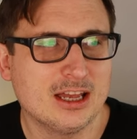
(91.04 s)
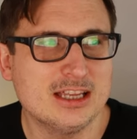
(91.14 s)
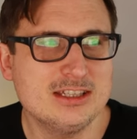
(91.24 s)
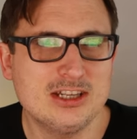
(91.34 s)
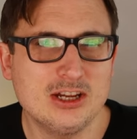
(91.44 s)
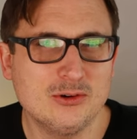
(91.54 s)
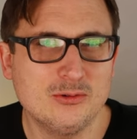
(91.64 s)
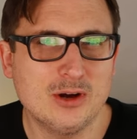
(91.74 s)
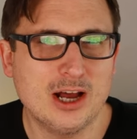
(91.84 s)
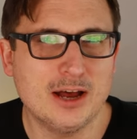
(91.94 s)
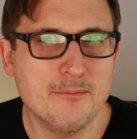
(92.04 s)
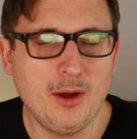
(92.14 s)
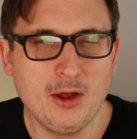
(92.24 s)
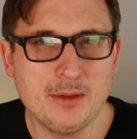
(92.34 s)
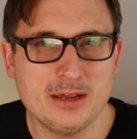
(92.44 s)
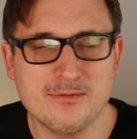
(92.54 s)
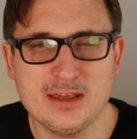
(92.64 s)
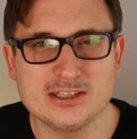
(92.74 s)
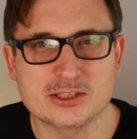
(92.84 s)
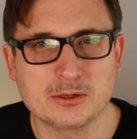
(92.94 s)
until my mate
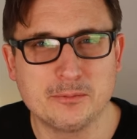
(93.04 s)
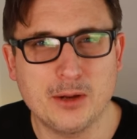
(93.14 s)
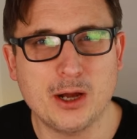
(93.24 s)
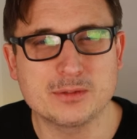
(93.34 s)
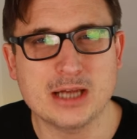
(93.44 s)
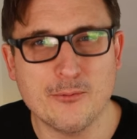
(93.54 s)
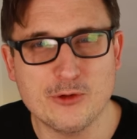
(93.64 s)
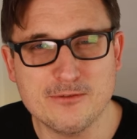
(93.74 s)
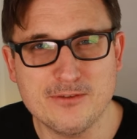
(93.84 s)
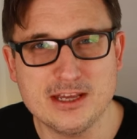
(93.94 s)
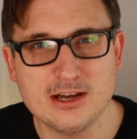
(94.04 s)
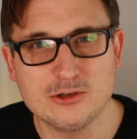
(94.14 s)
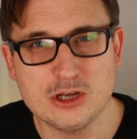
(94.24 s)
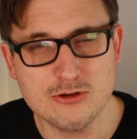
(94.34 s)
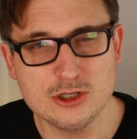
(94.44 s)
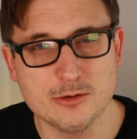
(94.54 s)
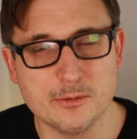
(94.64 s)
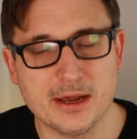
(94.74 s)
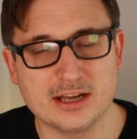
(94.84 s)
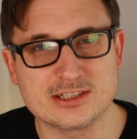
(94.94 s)
Vince popped up with a video on
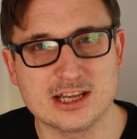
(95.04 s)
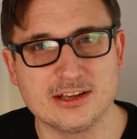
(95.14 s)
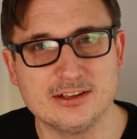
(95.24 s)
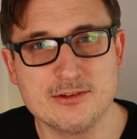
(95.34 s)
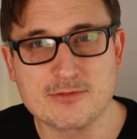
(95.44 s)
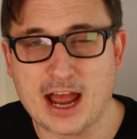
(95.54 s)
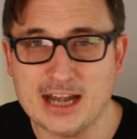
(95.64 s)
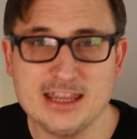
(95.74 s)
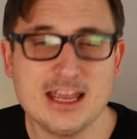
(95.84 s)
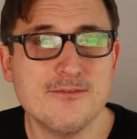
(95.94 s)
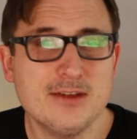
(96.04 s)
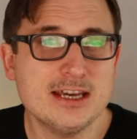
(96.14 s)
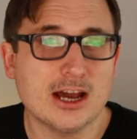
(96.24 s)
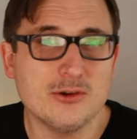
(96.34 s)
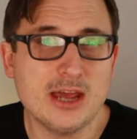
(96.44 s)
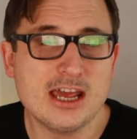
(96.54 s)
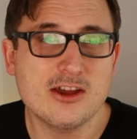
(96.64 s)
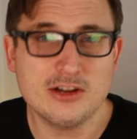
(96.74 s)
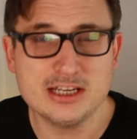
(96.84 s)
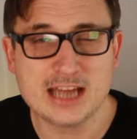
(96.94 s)
YouTube about it. And in that video, he
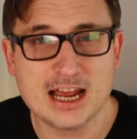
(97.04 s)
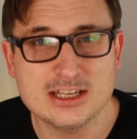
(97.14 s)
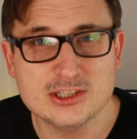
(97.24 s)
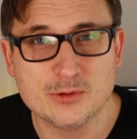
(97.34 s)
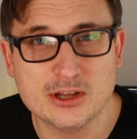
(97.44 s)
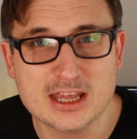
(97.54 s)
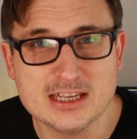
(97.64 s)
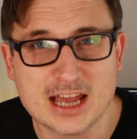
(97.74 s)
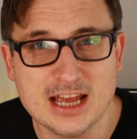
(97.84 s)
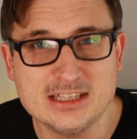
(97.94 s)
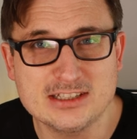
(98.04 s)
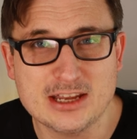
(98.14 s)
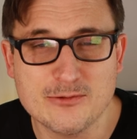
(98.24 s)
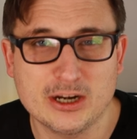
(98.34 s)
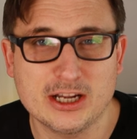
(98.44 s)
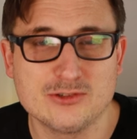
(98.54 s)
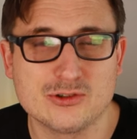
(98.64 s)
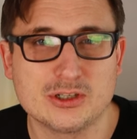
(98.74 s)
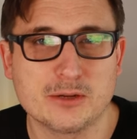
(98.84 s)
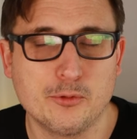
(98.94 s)
got his hands on one of these
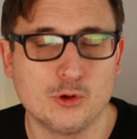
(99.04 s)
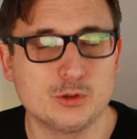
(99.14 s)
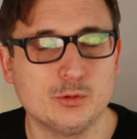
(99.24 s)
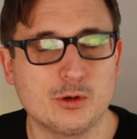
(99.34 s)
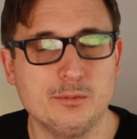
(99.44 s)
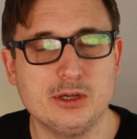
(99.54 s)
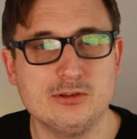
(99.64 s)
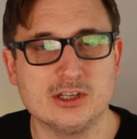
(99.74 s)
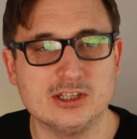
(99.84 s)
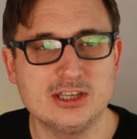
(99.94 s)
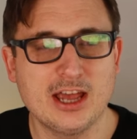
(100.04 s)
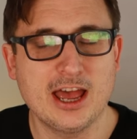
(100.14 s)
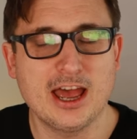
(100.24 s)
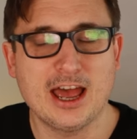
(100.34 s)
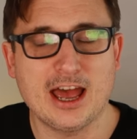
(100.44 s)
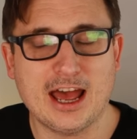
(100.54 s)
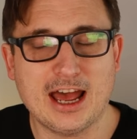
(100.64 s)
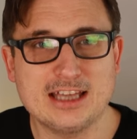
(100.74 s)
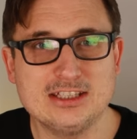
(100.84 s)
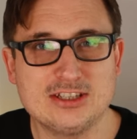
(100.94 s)
NC100 portable computers
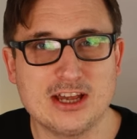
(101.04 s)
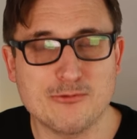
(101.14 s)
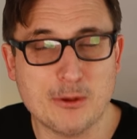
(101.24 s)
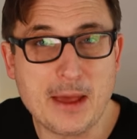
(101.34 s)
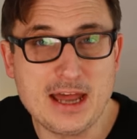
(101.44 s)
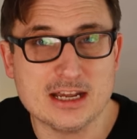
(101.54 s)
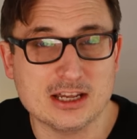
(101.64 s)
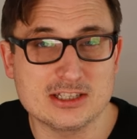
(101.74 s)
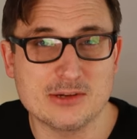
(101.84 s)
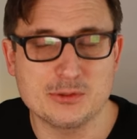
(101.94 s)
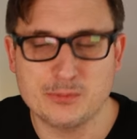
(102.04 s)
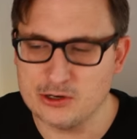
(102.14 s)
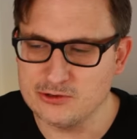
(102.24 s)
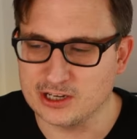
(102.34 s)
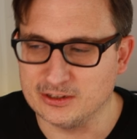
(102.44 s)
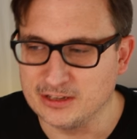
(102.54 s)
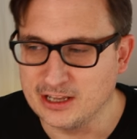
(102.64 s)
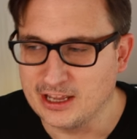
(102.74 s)
and repaired it because it was broken.